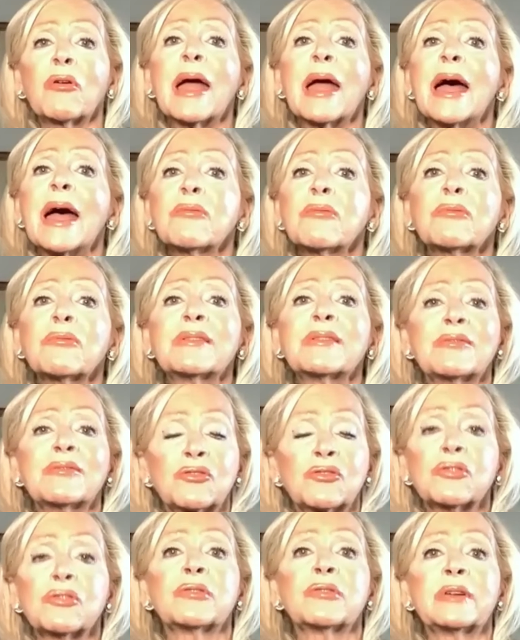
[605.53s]
at-risk
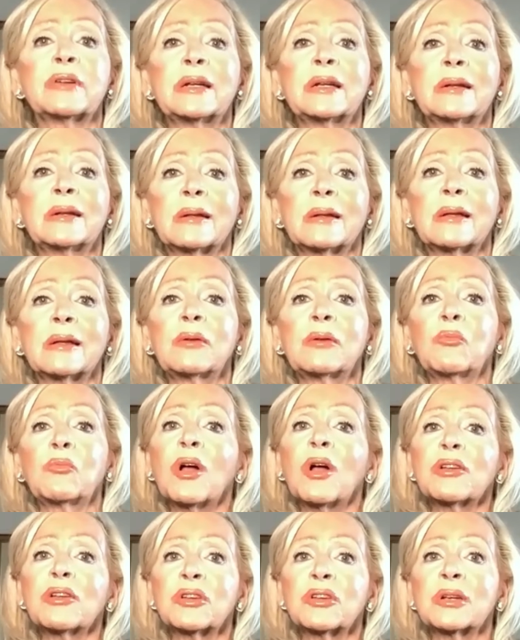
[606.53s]
children in
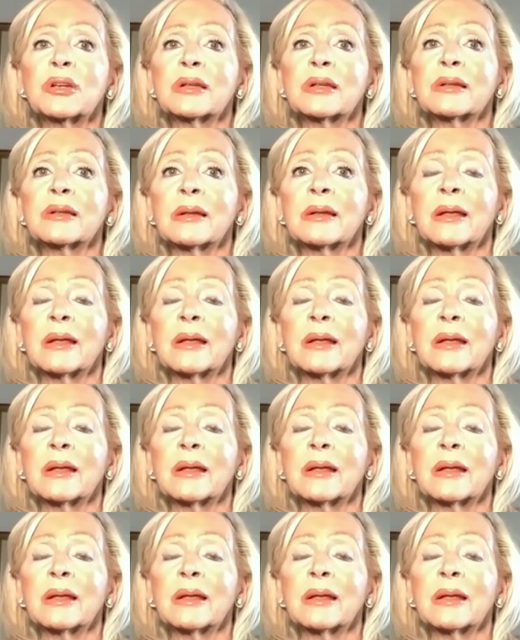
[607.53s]
Washington